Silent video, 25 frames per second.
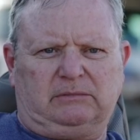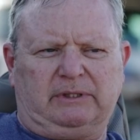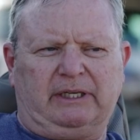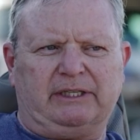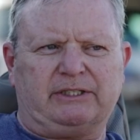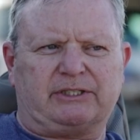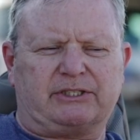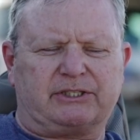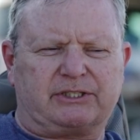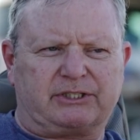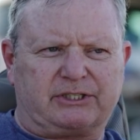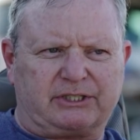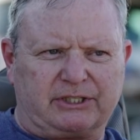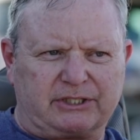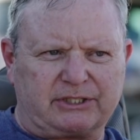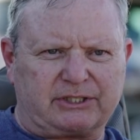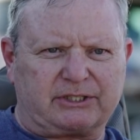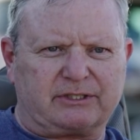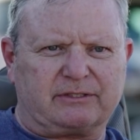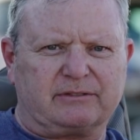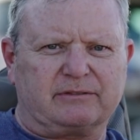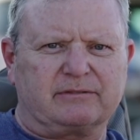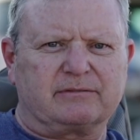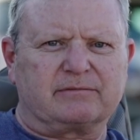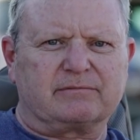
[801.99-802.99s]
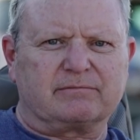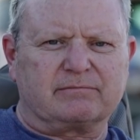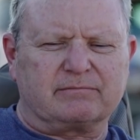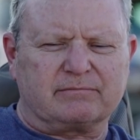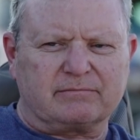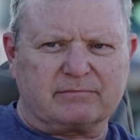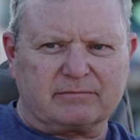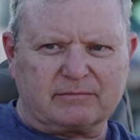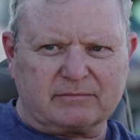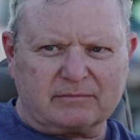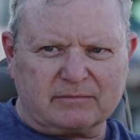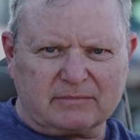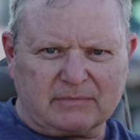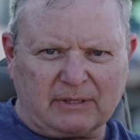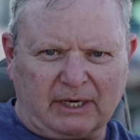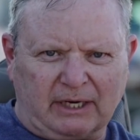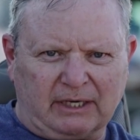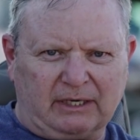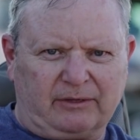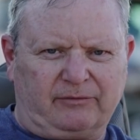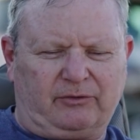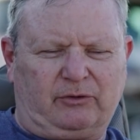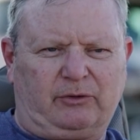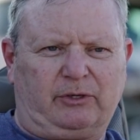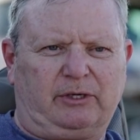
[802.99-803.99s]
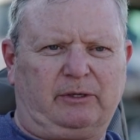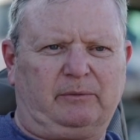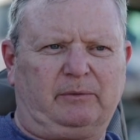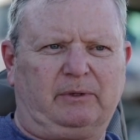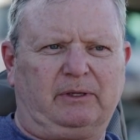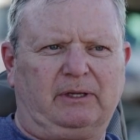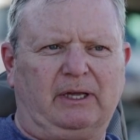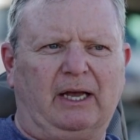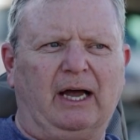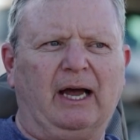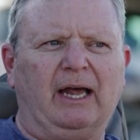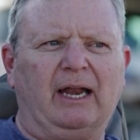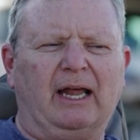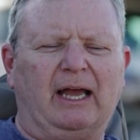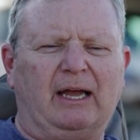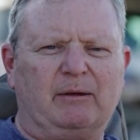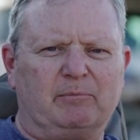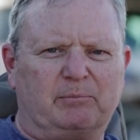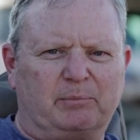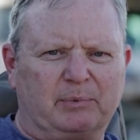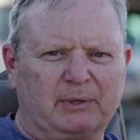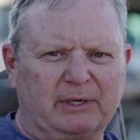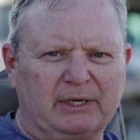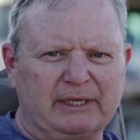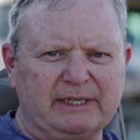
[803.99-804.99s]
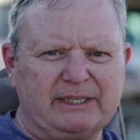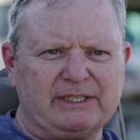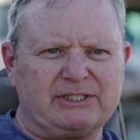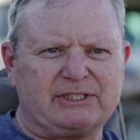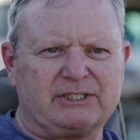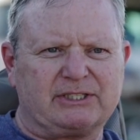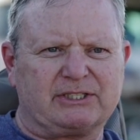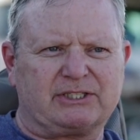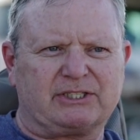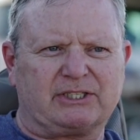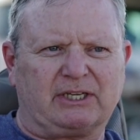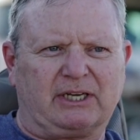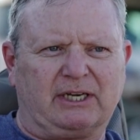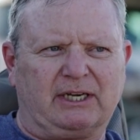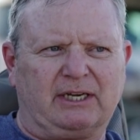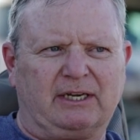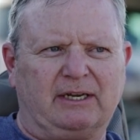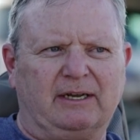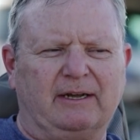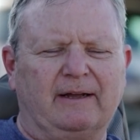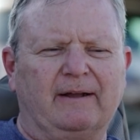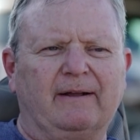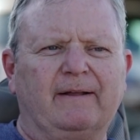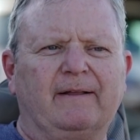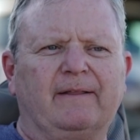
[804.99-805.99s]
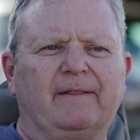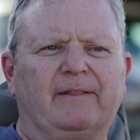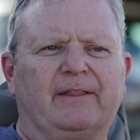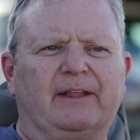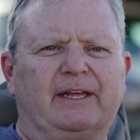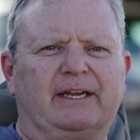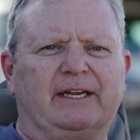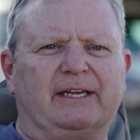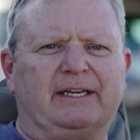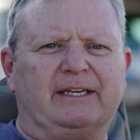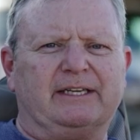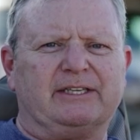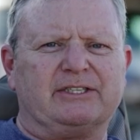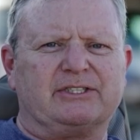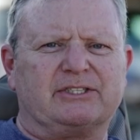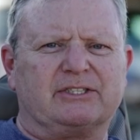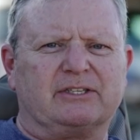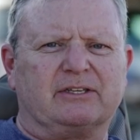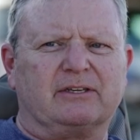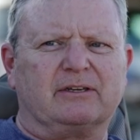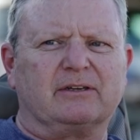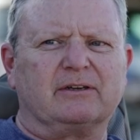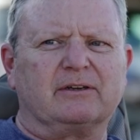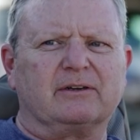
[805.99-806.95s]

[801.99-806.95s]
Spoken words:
It's just unavoidable, and I'm pleased to say that it is